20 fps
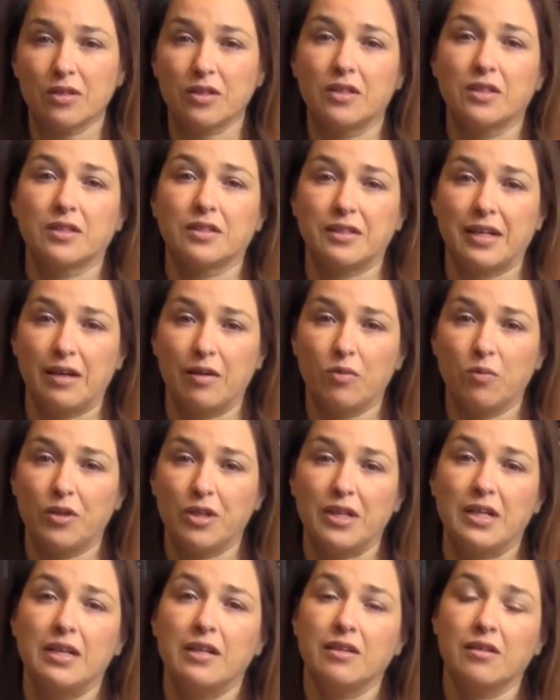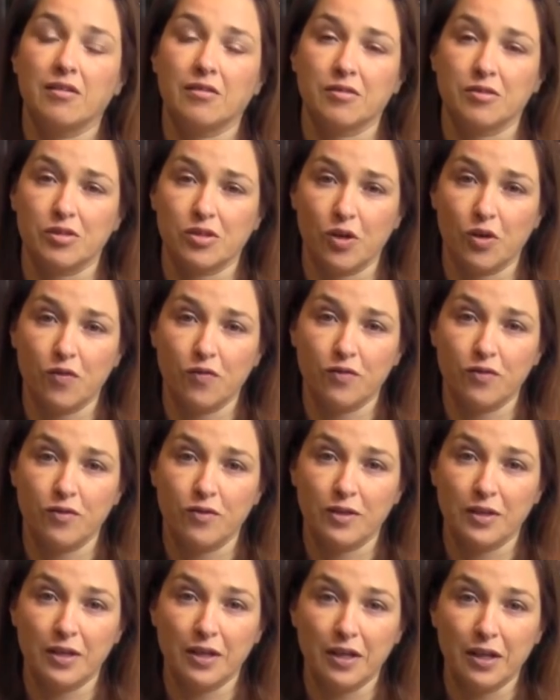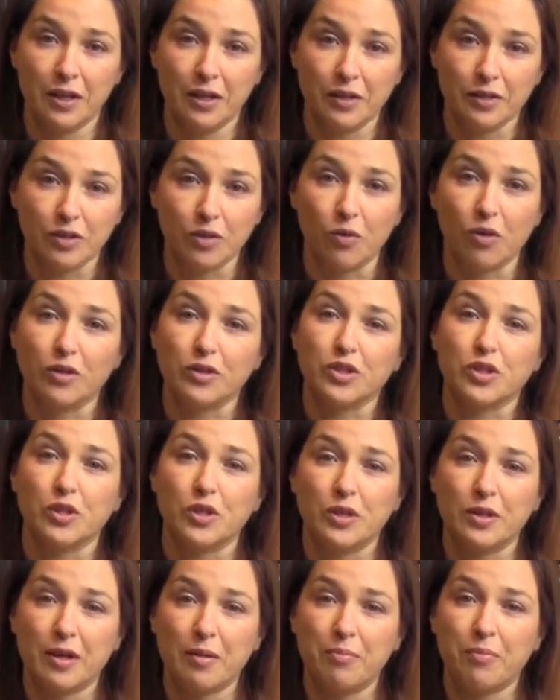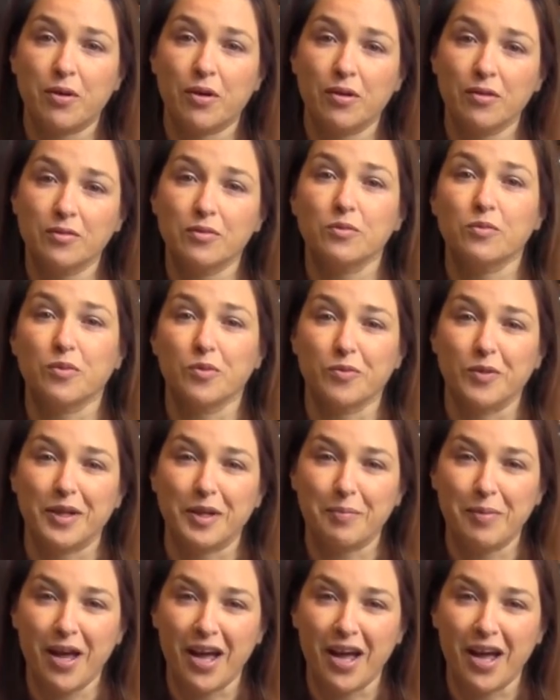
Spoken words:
to cook down when you heat it on the stove. So I'll show you that part when we get